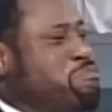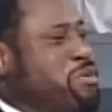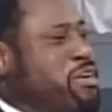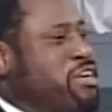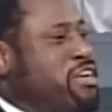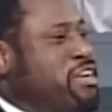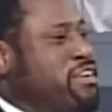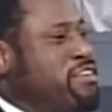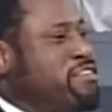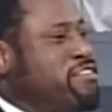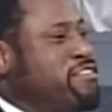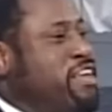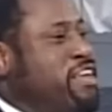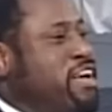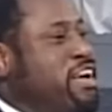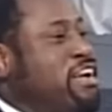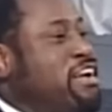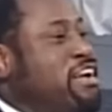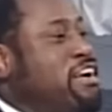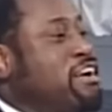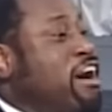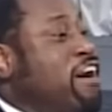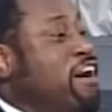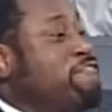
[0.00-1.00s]
means
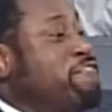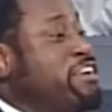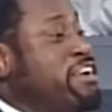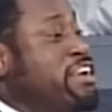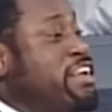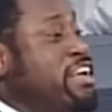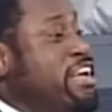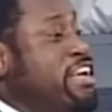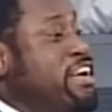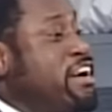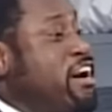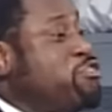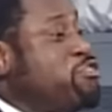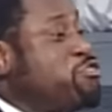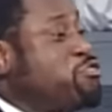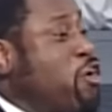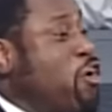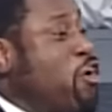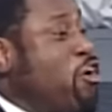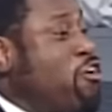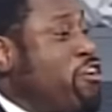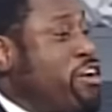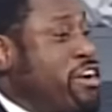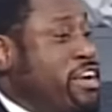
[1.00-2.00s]
governing
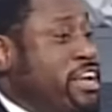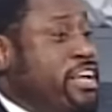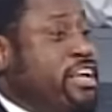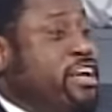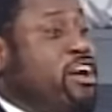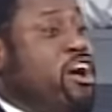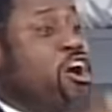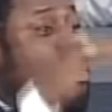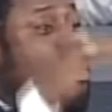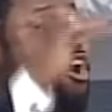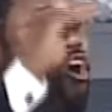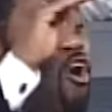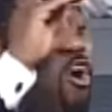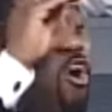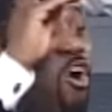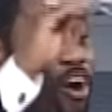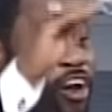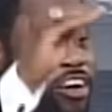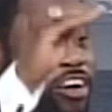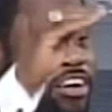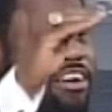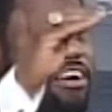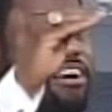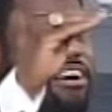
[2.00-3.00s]
authority,
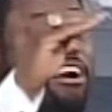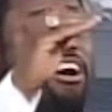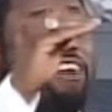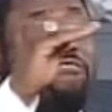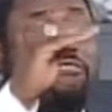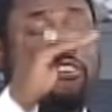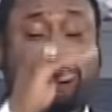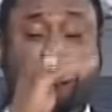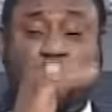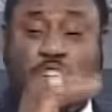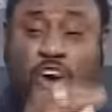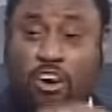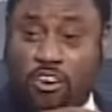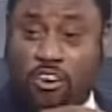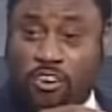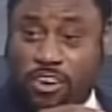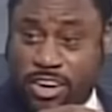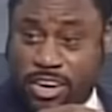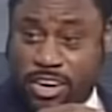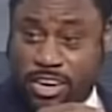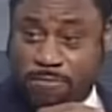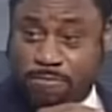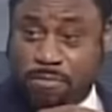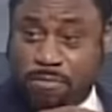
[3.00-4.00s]
order of
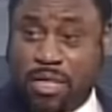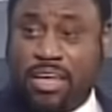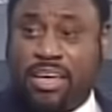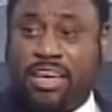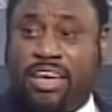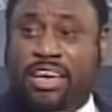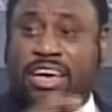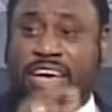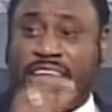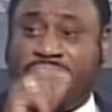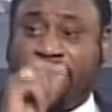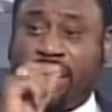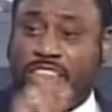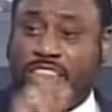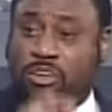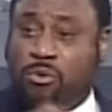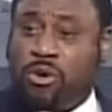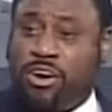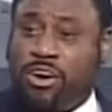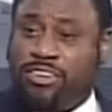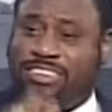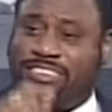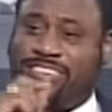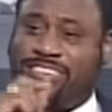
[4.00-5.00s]
authority. In other
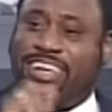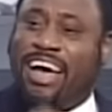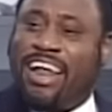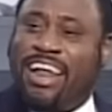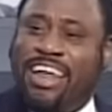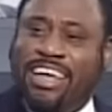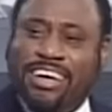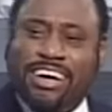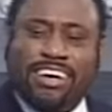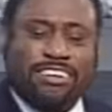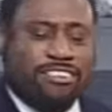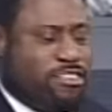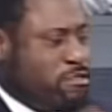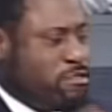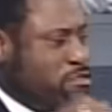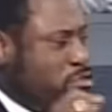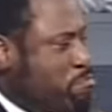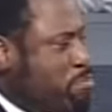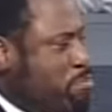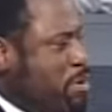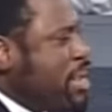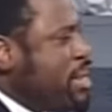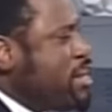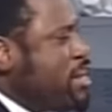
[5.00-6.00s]
words, he's telling us
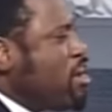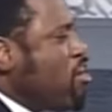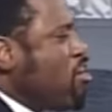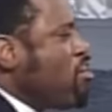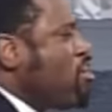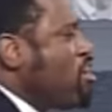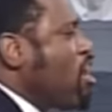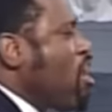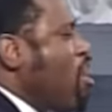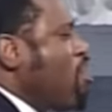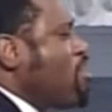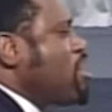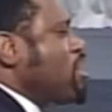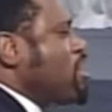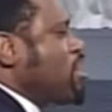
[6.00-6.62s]
be no longer